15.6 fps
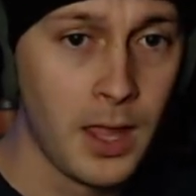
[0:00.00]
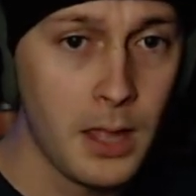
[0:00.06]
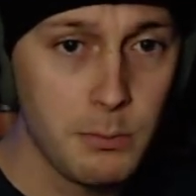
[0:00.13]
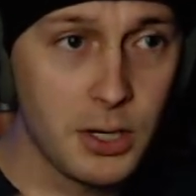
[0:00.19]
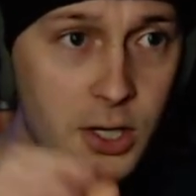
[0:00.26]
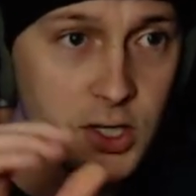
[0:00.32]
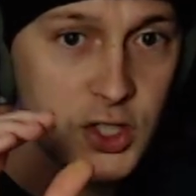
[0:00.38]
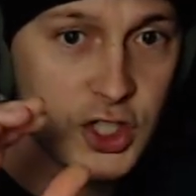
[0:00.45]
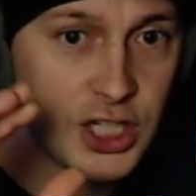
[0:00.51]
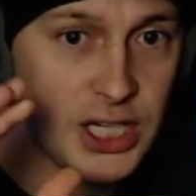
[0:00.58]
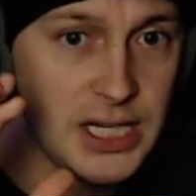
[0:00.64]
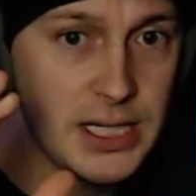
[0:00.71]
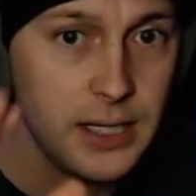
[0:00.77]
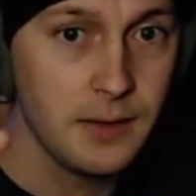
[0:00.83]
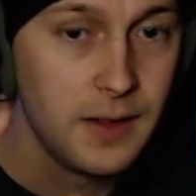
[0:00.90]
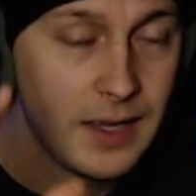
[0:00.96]
Because
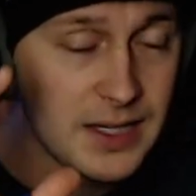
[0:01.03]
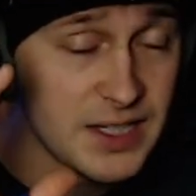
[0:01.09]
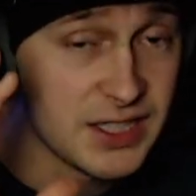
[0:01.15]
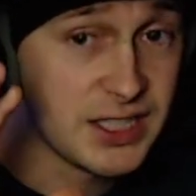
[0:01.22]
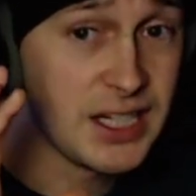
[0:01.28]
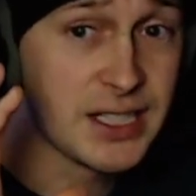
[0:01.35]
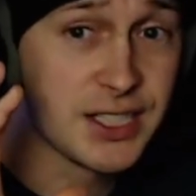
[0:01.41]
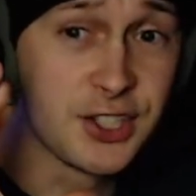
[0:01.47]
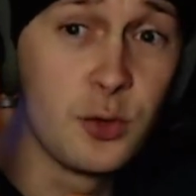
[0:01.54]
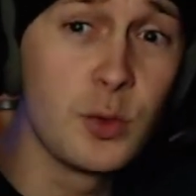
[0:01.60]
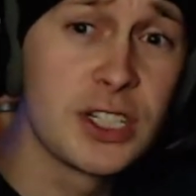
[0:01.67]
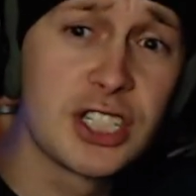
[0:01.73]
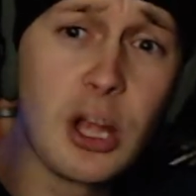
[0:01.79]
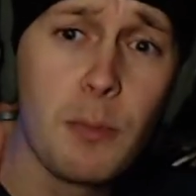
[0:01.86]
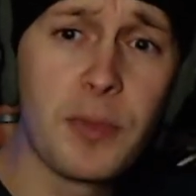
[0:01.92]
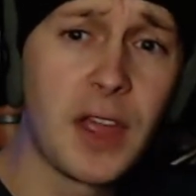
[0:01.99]
she's doing
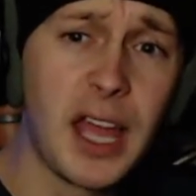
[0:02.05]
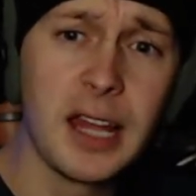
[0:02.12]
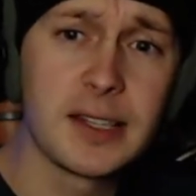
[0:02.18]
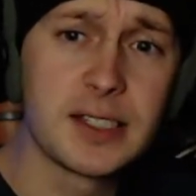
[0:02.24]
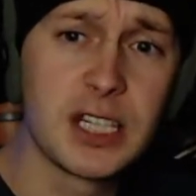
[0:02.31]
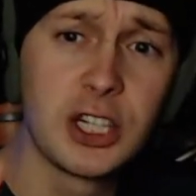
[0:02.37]
something else.